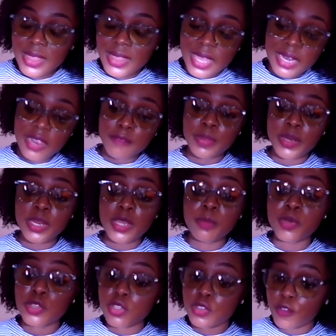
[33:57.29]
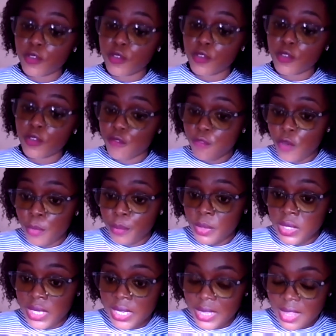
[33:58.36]
that have been able to to
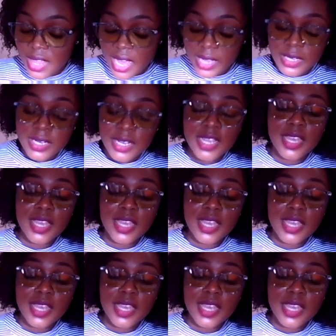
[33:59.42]
formulate that.